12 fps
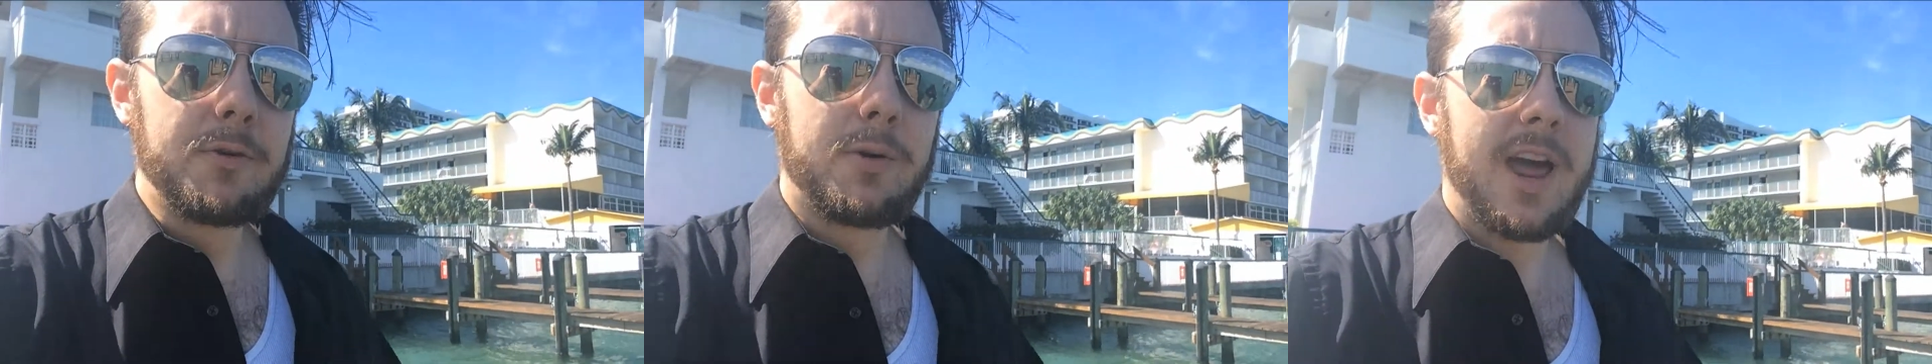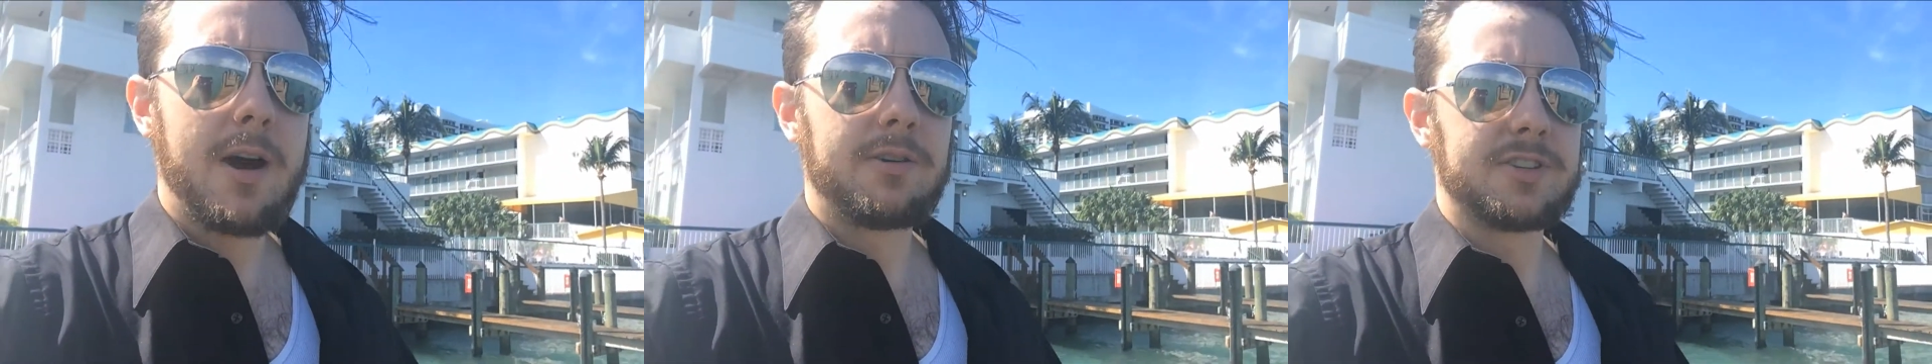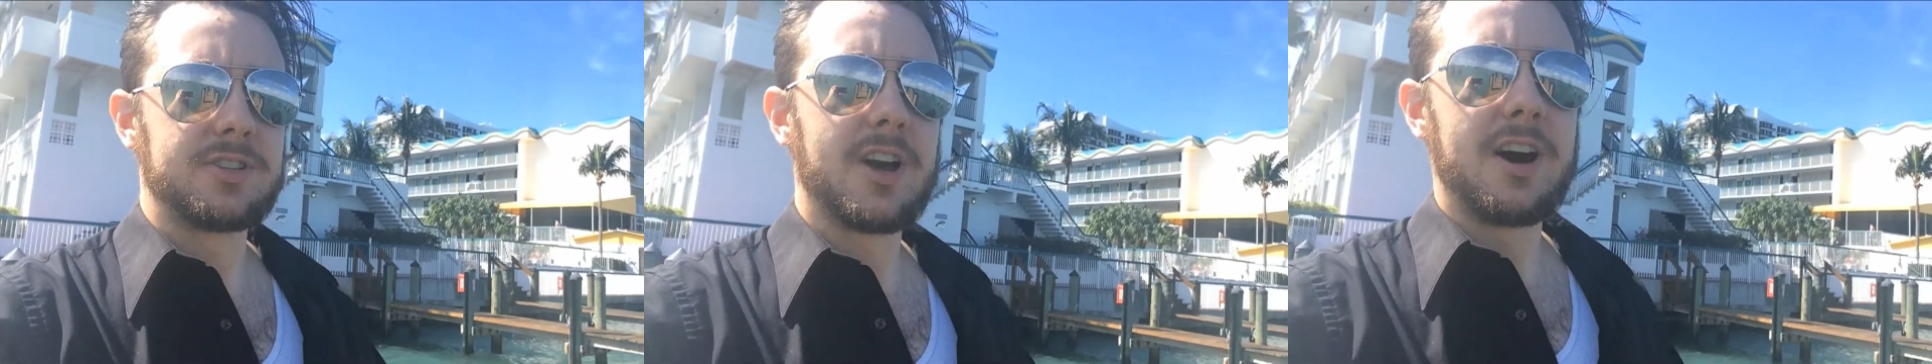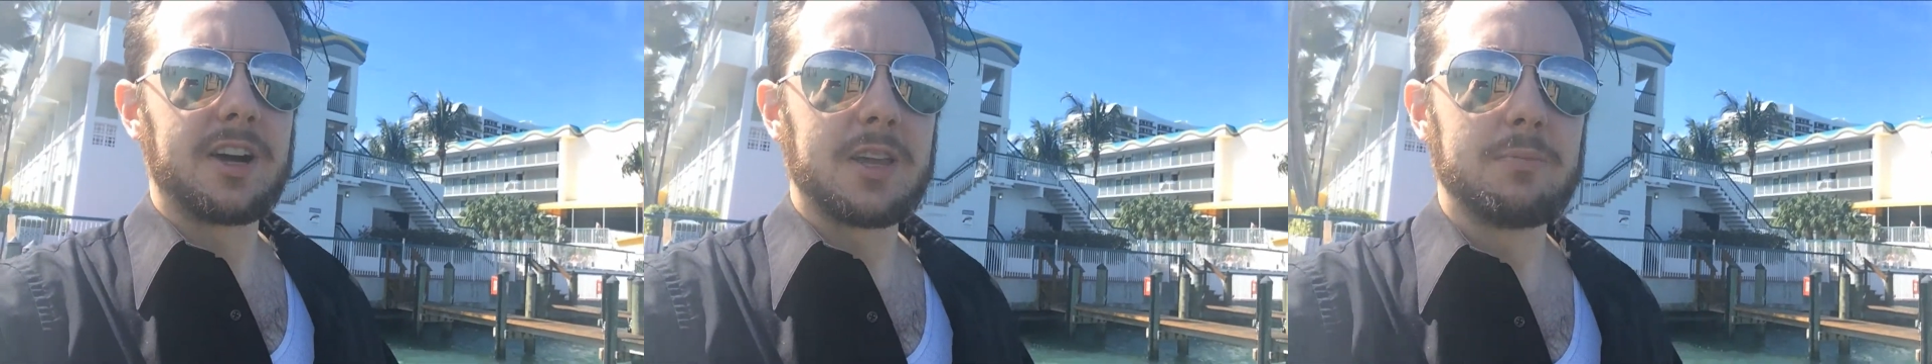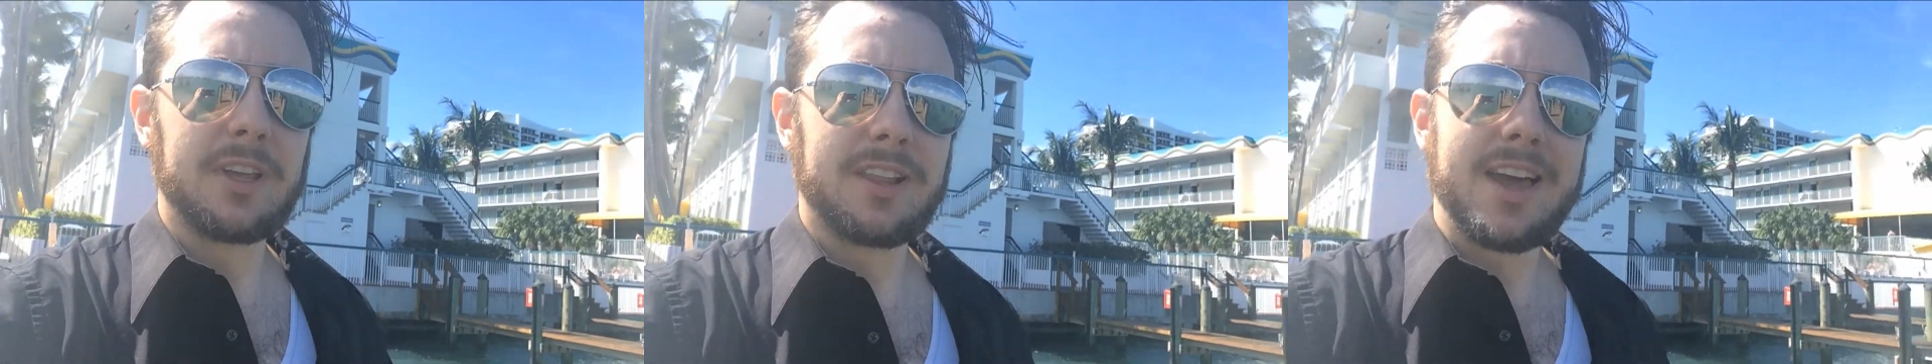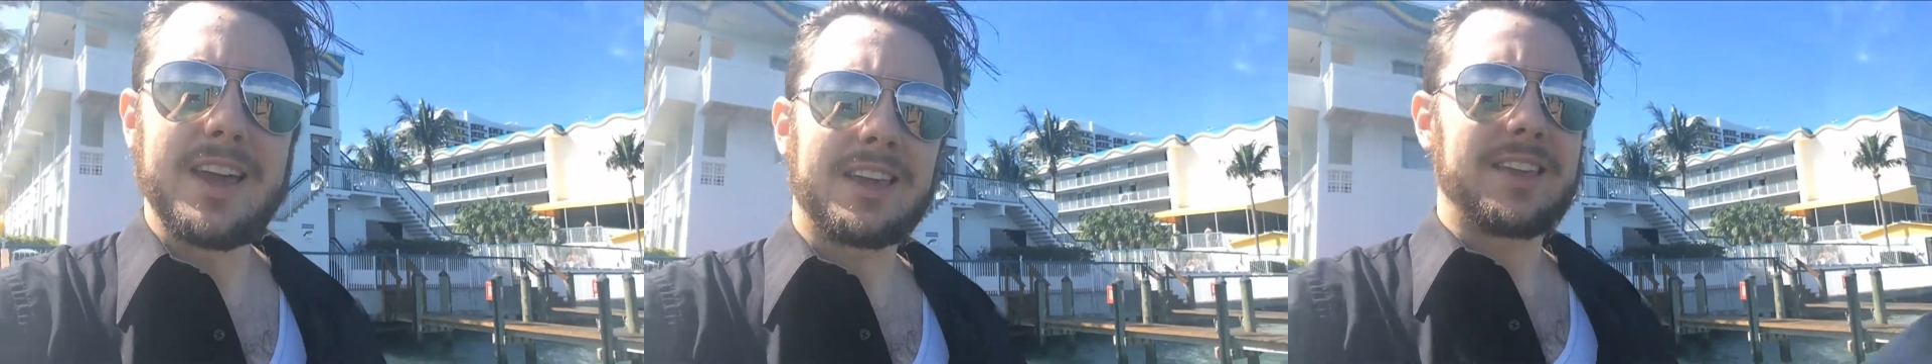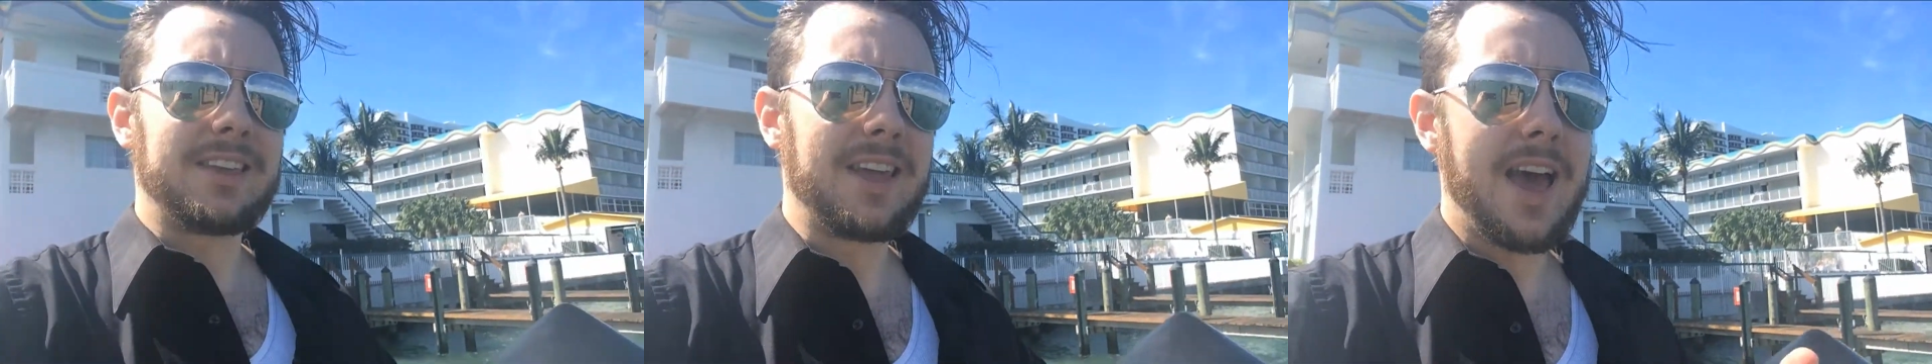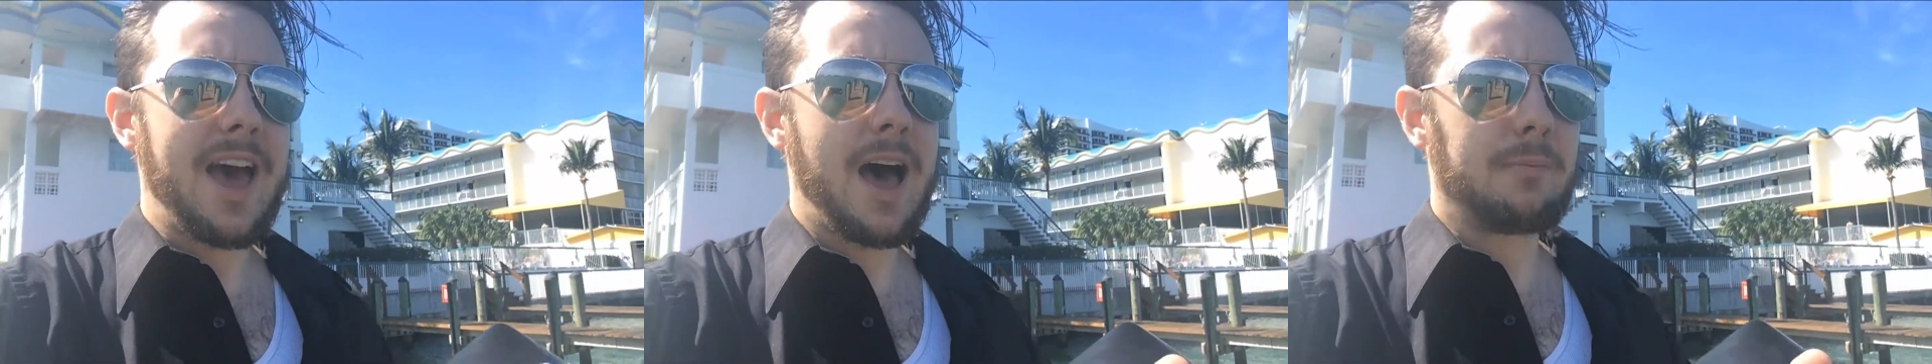based off their
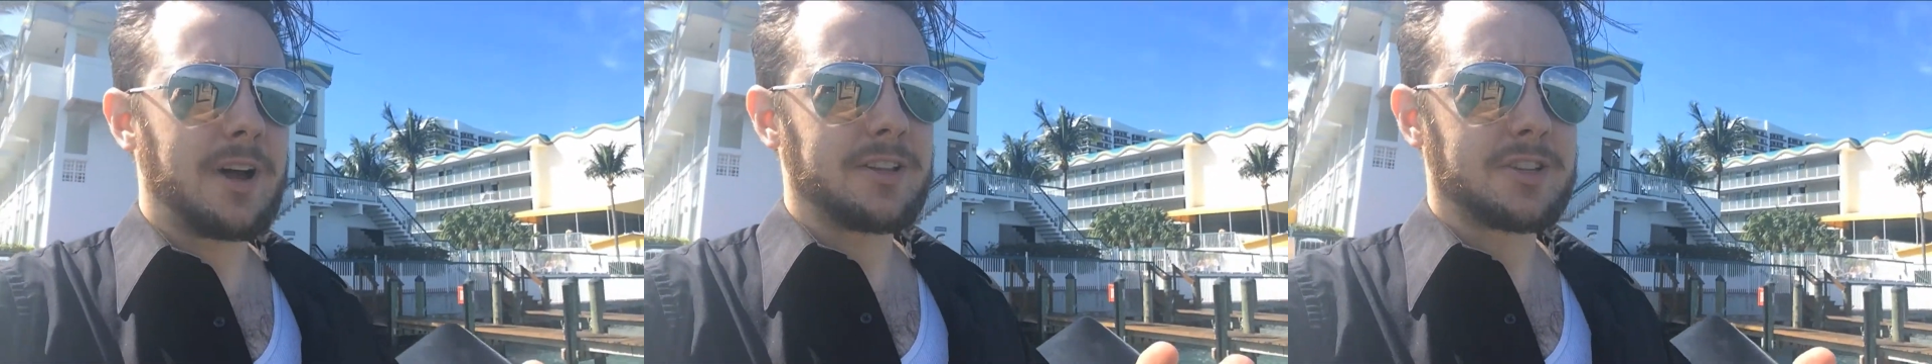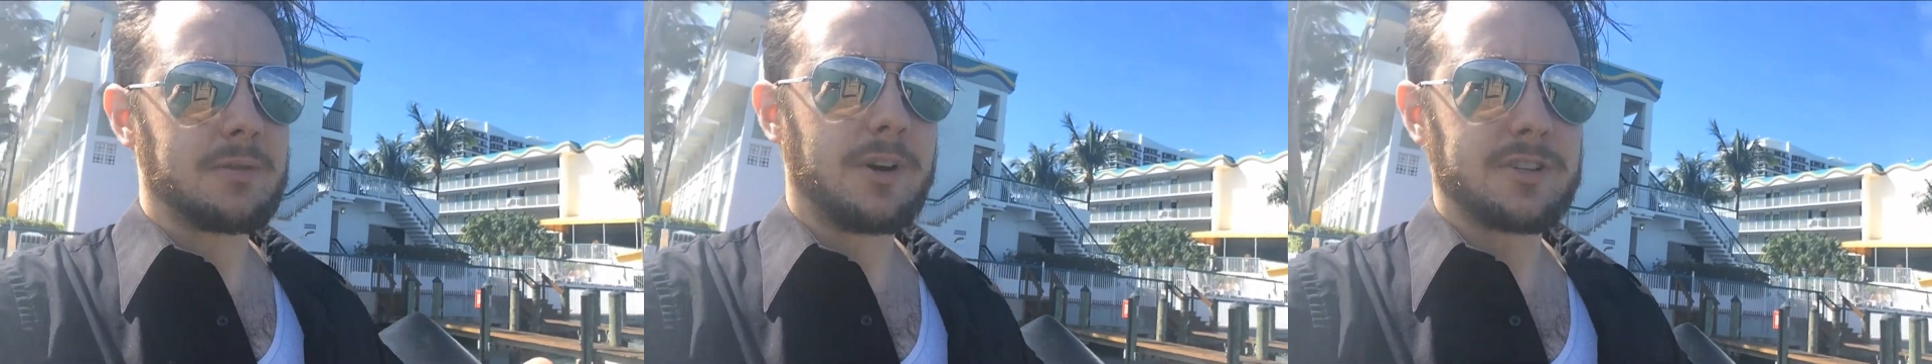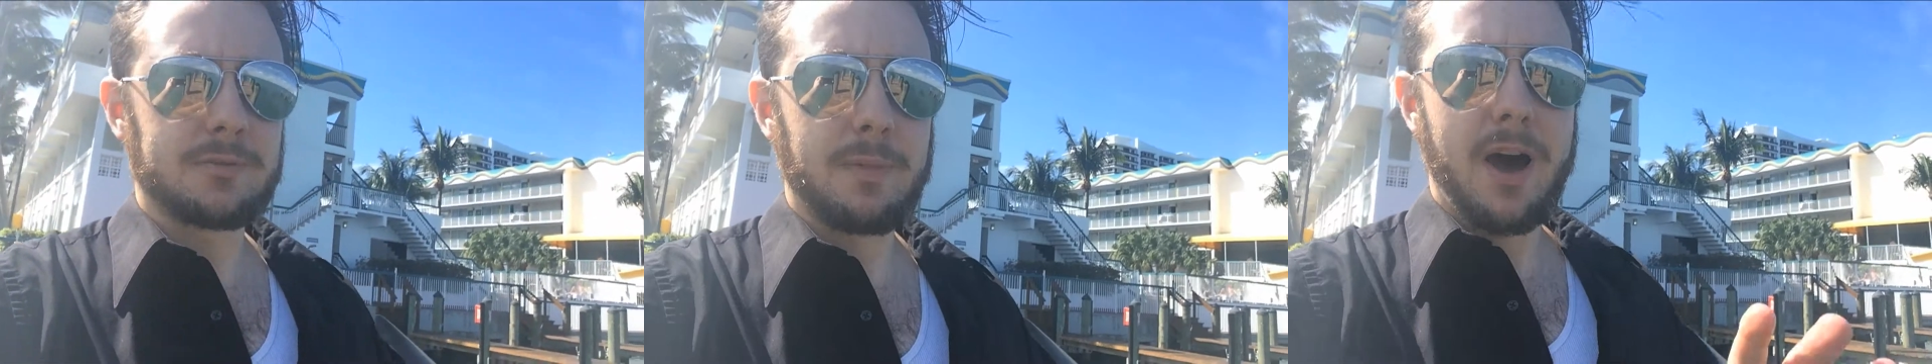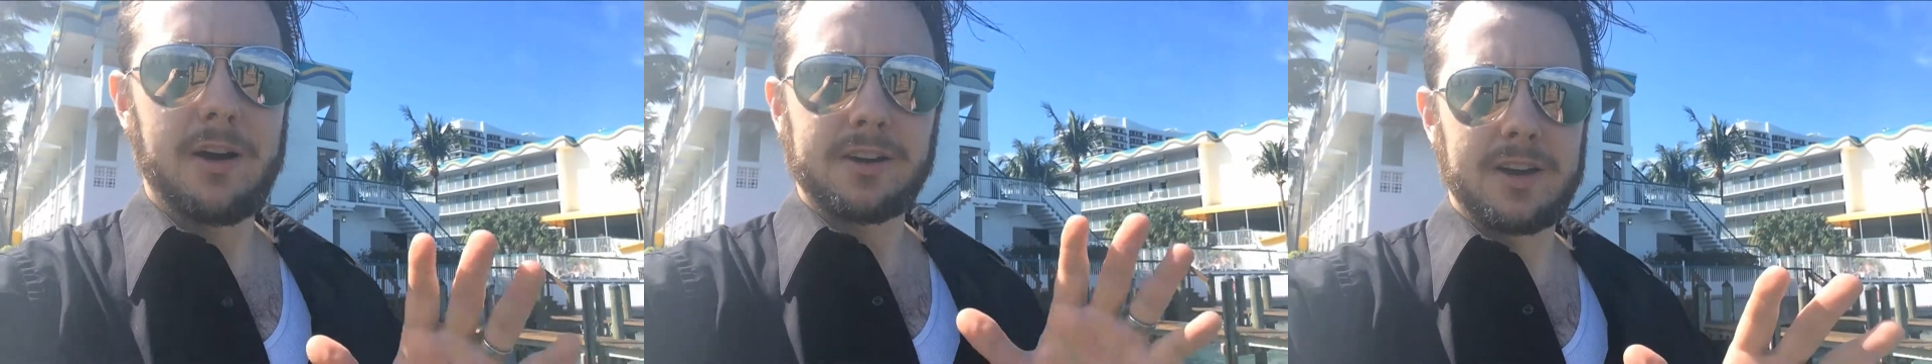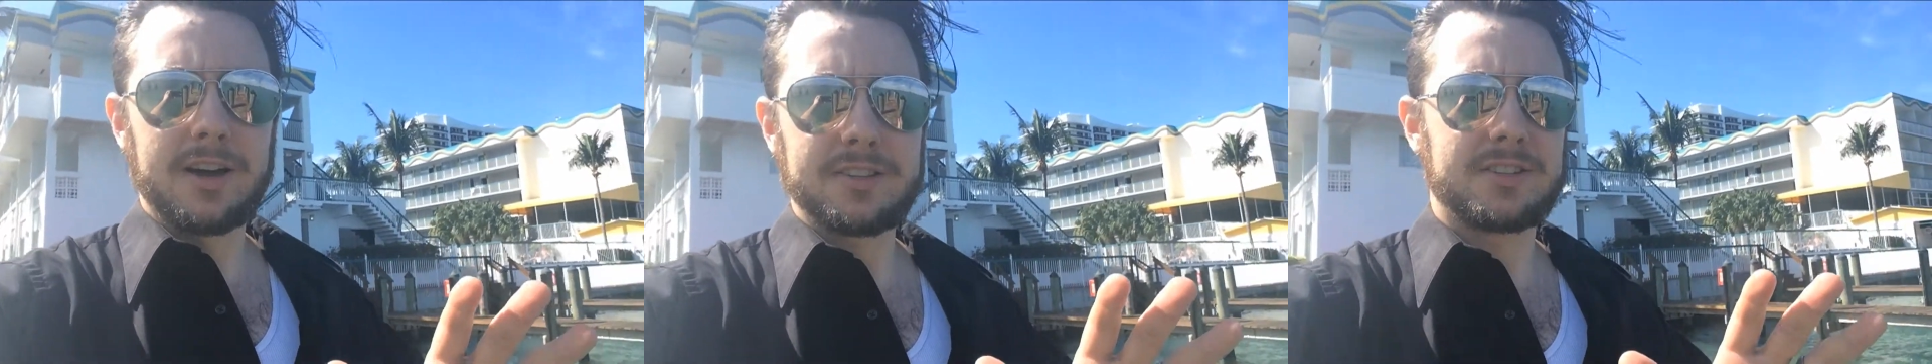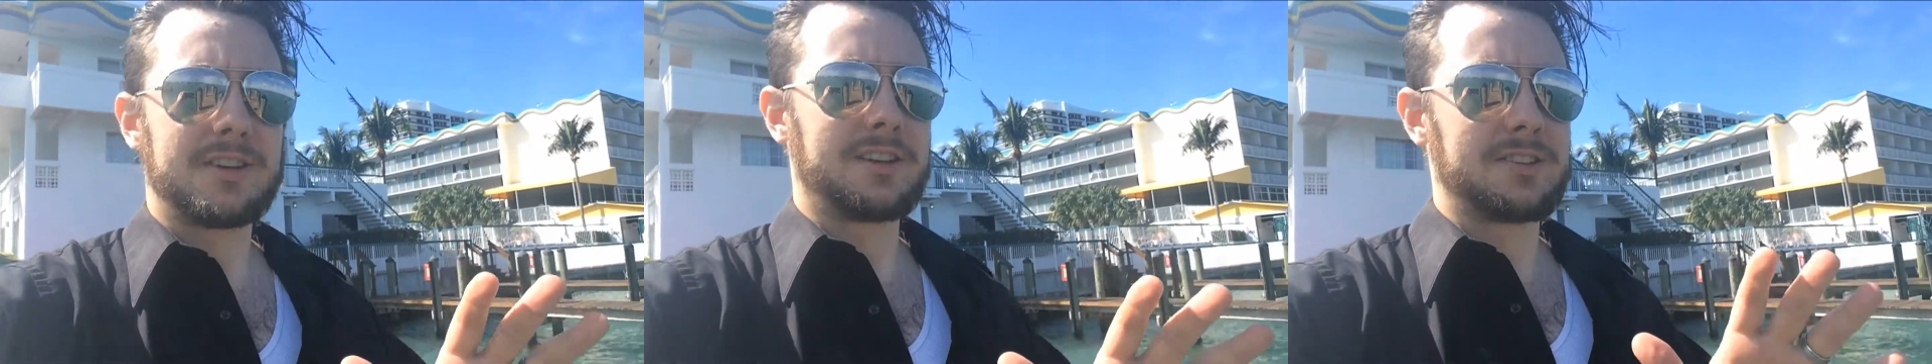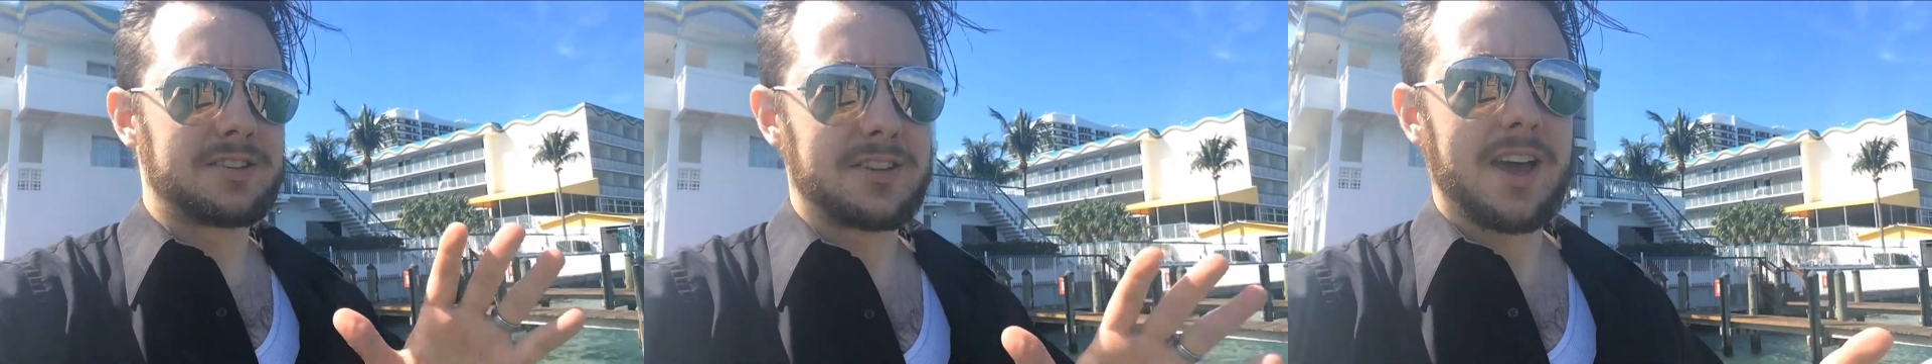artistic merit.